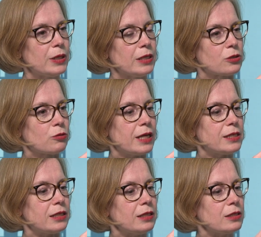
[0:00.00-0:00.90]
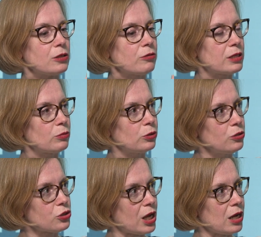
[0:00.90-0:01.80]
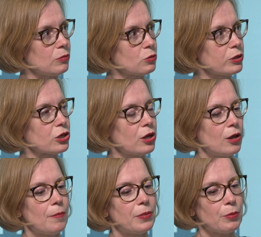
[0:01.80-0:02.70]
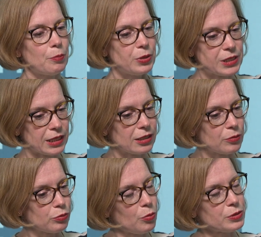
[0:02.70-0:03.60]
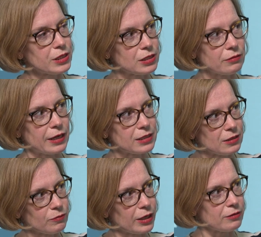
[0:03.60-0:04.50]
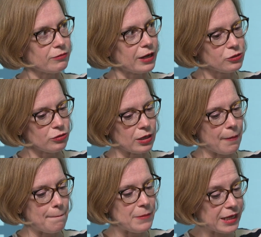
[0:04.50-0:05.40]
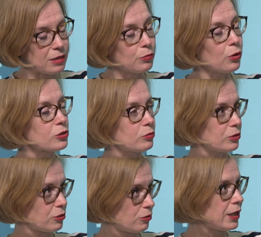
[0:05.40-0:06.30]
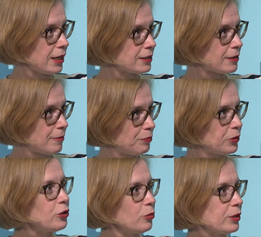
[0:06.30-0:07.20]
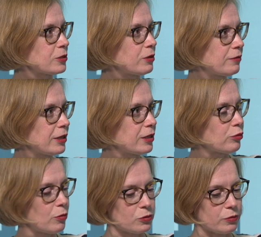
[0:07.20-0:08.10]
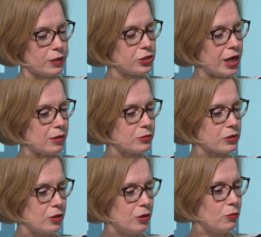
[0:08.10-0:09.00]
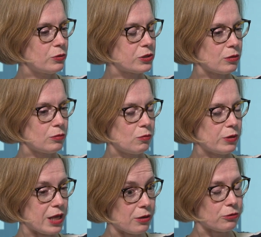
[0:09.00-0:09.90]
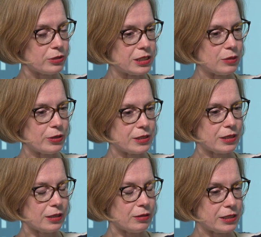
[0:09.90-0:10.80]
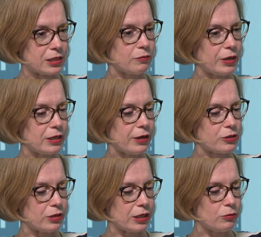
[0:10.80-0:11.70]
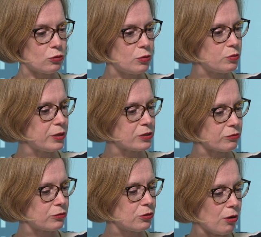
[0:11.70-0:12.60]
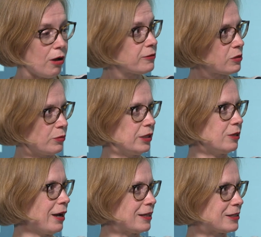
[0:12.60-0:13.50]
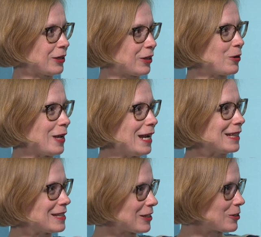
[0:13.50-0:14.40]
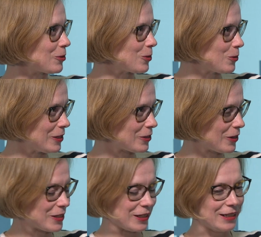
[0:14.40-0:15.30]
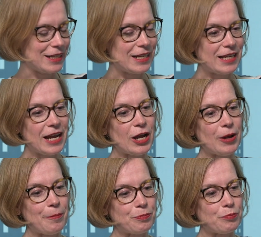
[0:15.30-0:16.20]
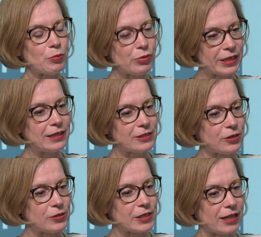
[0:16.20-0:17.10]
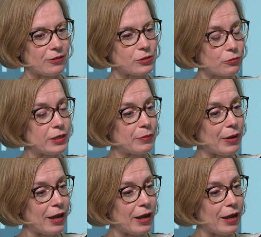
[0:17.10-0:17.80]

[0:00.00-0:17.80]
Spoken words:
is creating these incredible new shapes which the particular properties of additive manufacturing make it possible to create. Because one of the other problems with these shapes was that without 3D printing, additive manufacturing, it would almost be a sort of craftsman that you had to create this extraordinary structure. But bringing the two together, it's really